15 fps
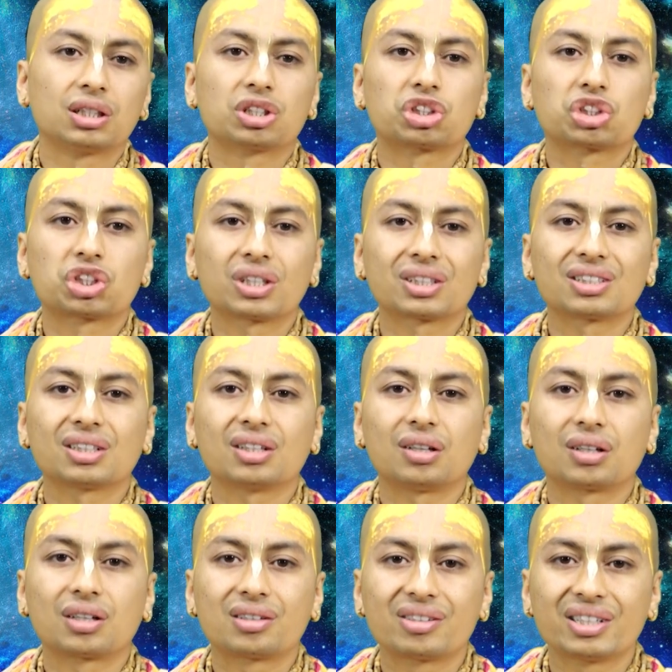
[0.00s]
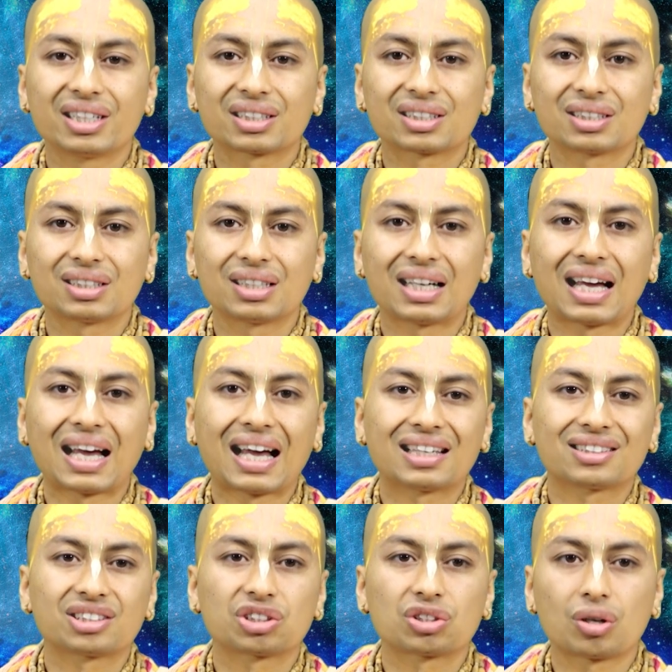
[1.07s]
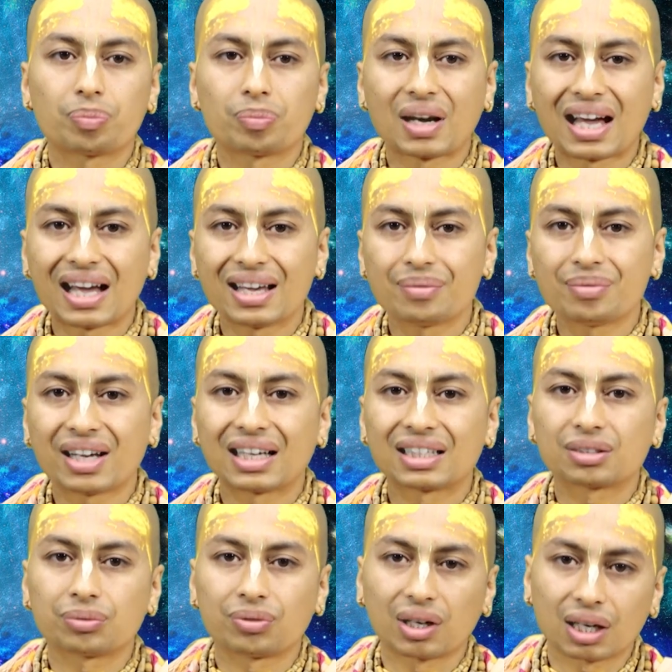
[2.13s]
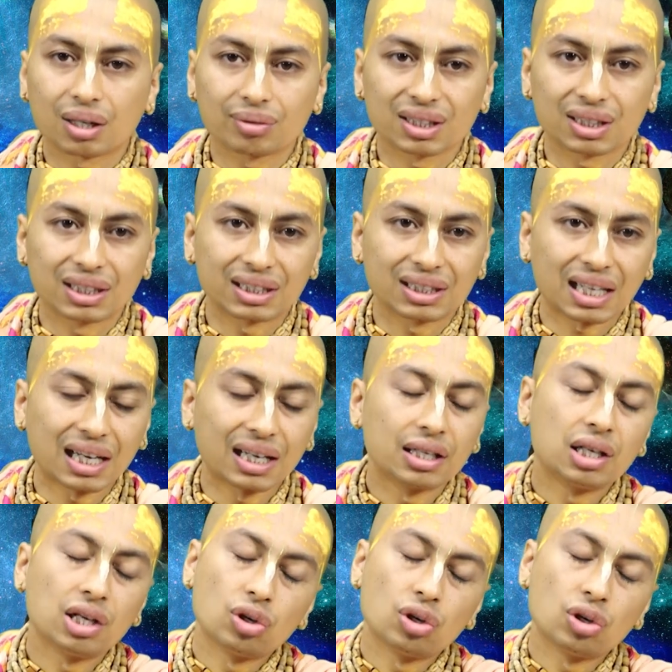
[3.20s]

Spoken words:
such a creation as sublime as Bhagavad Gita